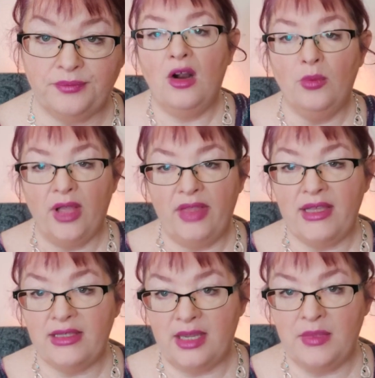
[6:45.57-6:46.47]
Around
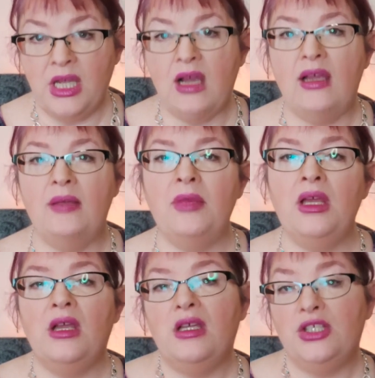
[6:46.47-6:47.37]
that same time,
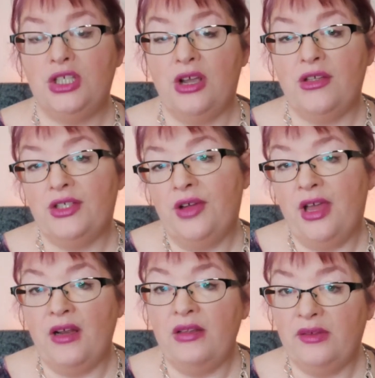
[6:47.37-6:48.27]
she also
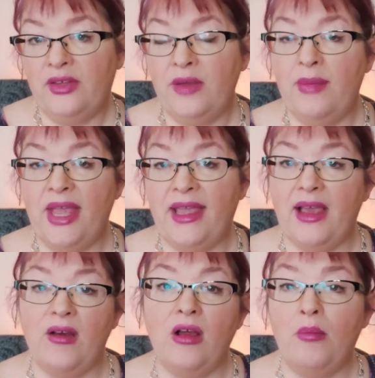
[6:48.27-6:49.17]
had Olivia make out